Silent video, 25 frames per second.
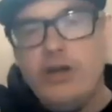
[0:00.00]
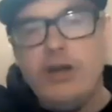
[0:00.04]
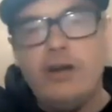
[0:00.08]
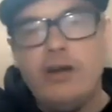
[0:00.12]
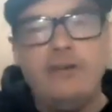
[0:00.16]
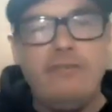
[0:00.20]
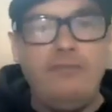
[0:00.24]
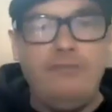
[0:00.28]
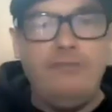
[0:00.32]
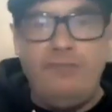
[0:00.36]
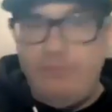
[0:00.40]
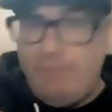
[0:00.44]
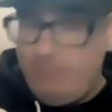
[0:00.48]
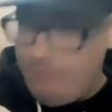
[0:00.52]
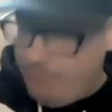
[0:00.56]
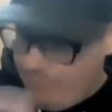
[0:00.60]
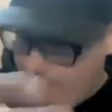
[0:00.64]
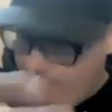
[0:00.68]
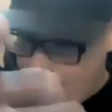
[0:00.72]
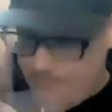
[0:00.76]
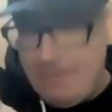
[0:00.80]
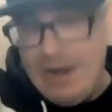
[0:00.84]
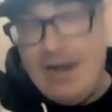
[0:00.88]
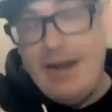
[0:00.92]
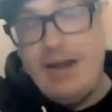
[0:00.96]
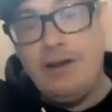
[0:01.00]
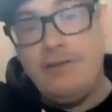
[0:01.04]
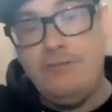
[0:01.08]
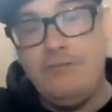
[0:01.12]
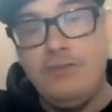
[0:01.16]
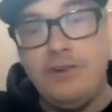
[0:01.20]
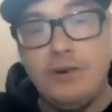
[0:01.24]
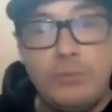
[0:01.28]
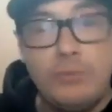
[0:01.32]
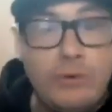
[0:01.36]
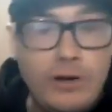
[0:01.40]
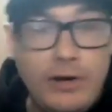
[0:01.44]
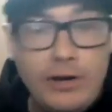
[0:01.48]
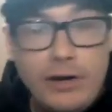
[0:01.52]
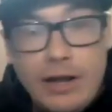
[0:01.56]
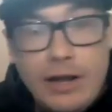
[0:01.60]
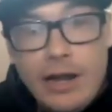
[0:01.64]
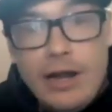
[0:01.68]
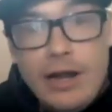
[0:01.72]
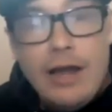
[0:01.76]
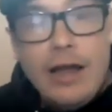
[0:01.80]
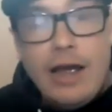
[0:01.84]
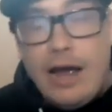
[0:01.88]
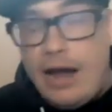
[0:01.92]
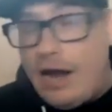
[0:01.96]
you're a man of your word.
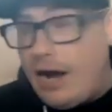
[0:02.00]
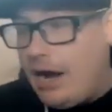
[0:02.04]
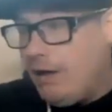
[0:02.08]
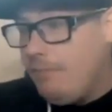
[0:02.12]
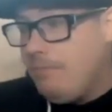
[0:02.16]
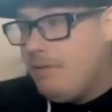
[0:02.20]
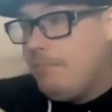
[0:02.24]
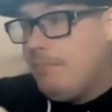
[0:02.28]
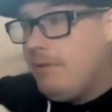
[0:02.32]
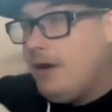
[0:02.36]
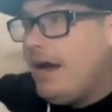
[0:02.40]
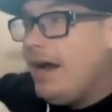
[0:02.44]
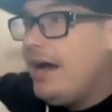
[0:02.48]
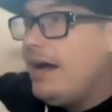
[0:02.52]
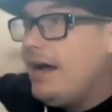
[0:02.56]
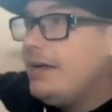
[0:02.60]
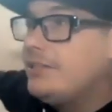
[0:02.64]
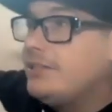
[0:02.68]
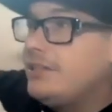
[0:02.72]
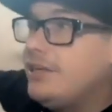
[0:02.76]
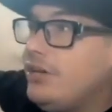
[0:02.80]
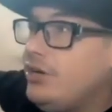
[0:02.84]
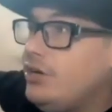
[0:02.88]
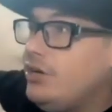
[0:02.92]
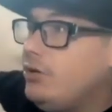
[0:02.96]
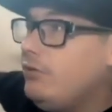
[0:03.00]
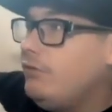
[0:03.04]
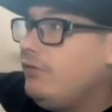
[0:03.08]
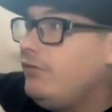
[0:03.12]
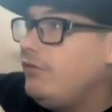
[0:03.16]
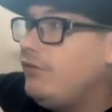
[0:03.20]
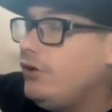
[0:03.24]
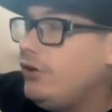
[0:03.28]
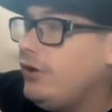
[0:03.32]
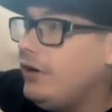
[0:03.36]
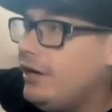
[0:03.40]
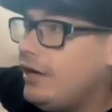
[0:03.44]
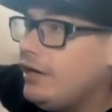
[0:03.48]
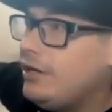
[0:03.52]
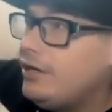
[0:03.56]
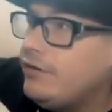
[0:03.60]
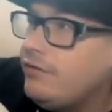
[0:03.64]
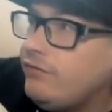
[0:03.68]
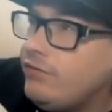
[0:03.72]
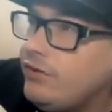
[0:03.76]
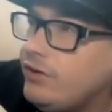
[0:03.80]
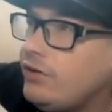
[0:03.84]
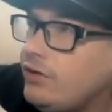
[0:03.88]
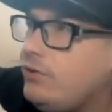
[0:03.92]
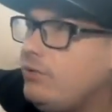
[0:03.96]
I remember asking you for an
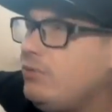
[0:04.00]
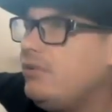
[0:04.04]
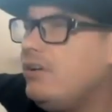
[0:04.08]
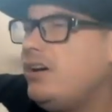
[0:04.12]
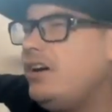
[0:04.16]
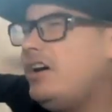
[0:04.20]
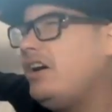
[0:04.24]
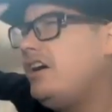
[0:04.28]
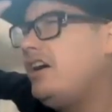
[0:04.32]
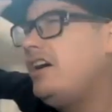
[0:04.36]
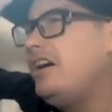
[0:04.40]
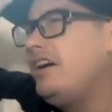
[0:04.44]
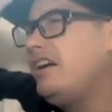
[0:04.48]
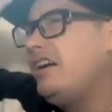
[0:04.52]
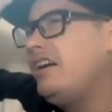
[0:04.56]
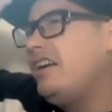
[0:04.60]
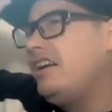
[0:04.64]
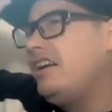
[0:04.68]
interview, uh,